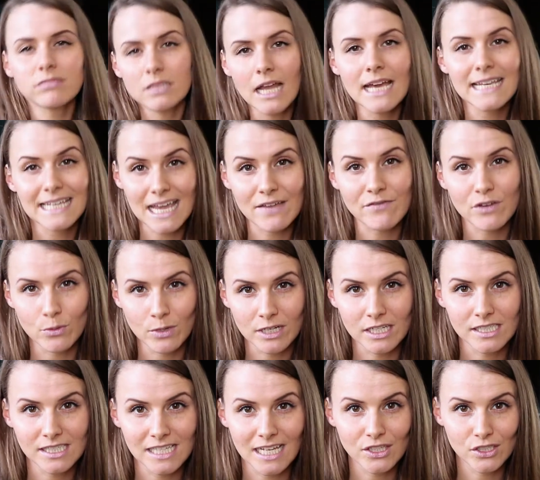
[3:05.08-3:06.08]
like everyone
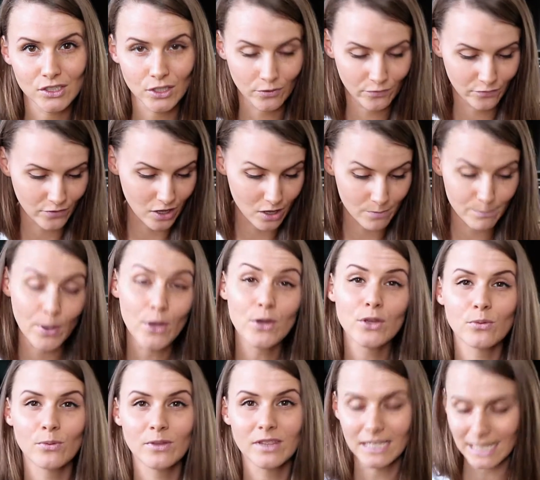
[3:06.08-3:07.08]
has said so far,
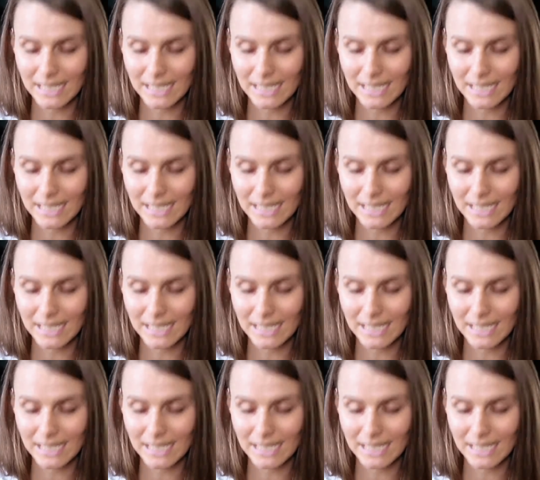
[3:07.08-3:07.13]
both with the